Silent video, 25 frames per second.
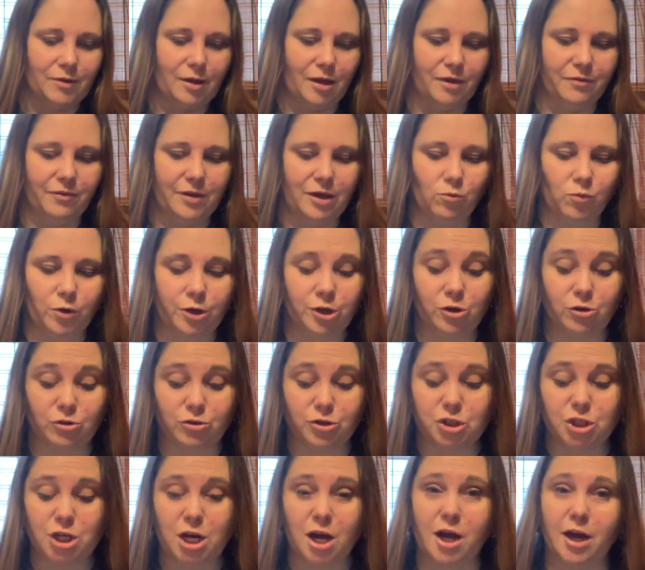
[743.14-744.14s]
And then when you're
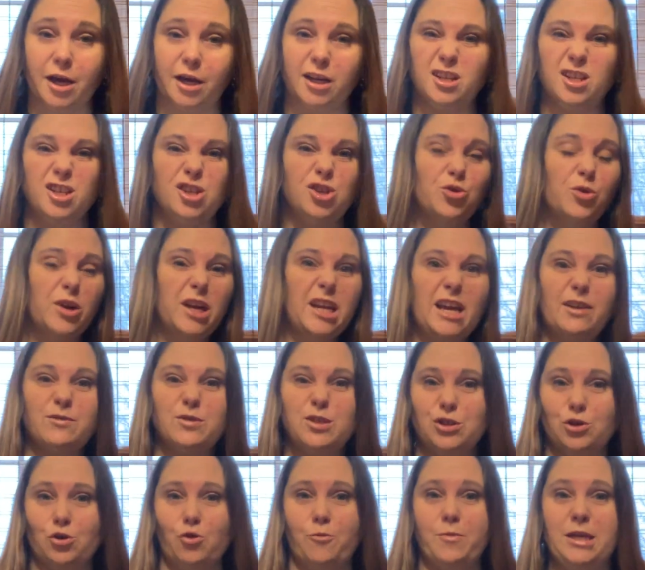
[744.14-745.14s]
done, you can have
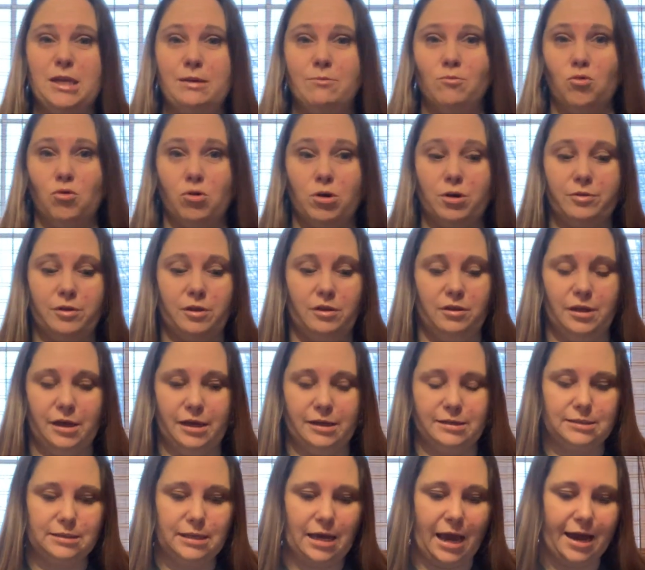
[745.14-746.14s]
so many more than
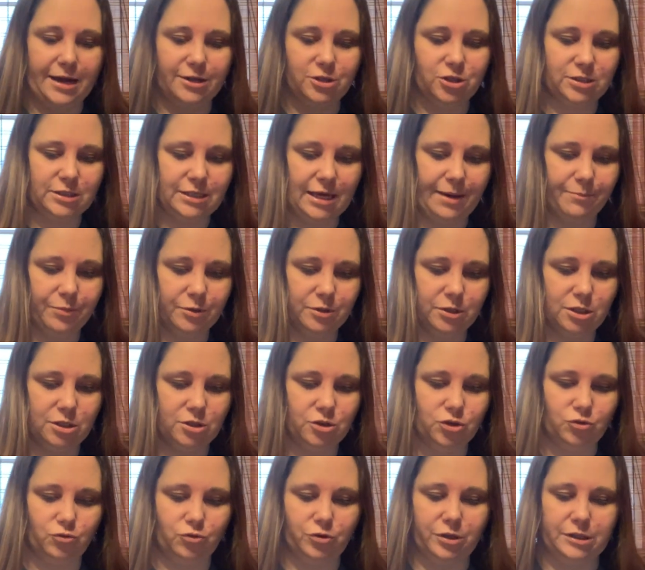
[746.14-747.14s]
this. I just happen to
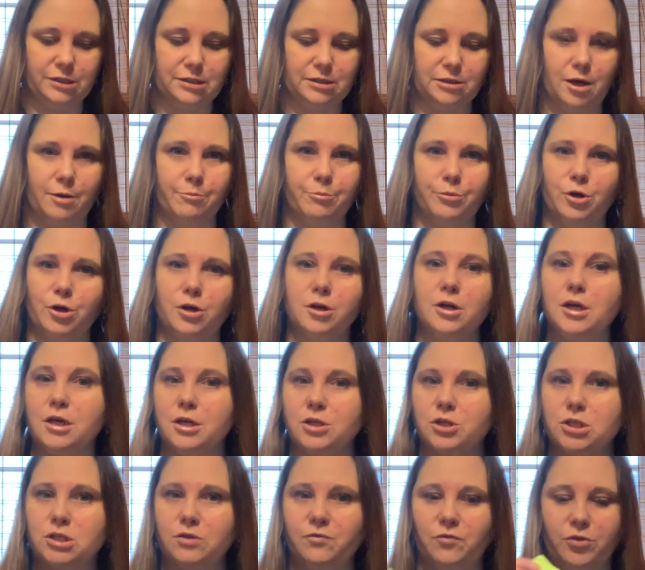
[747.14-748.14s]
do this number
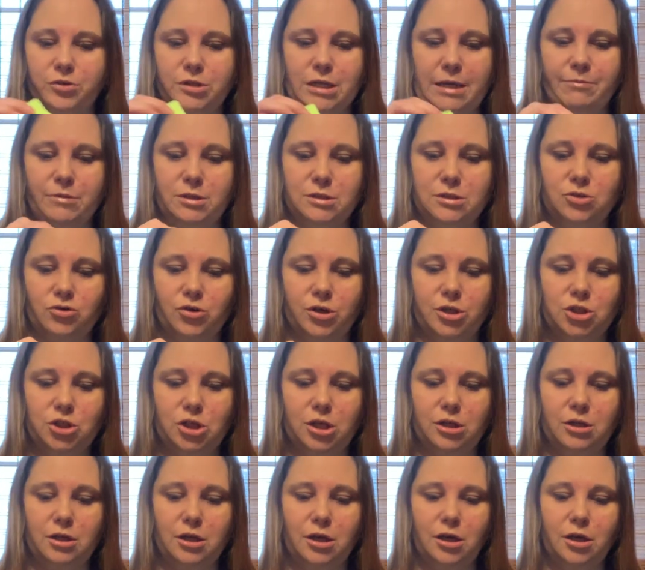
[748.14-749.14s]
just for
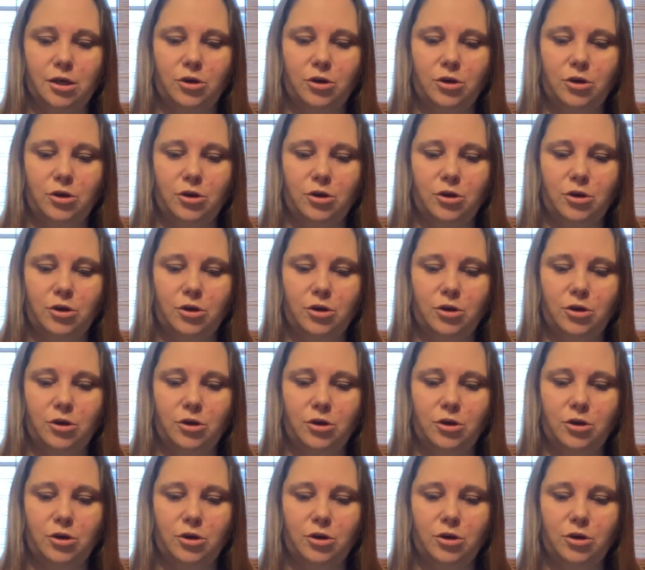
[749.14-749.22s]
demonstration.